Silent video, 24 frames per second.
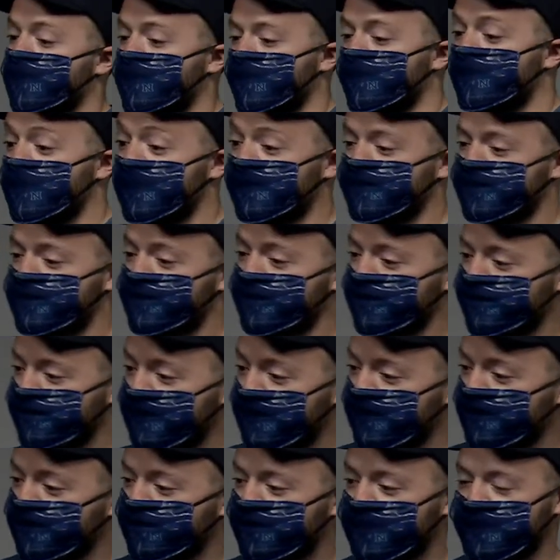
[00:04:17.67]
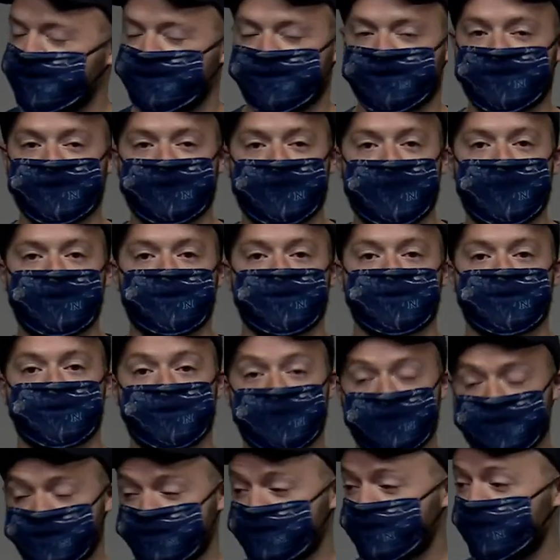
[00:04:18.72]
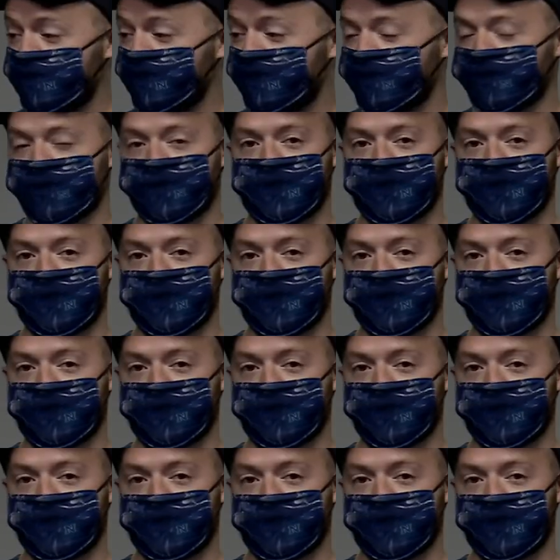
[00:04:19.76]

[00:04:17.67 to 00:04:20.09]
Make sure to verify that the cable's pushed all the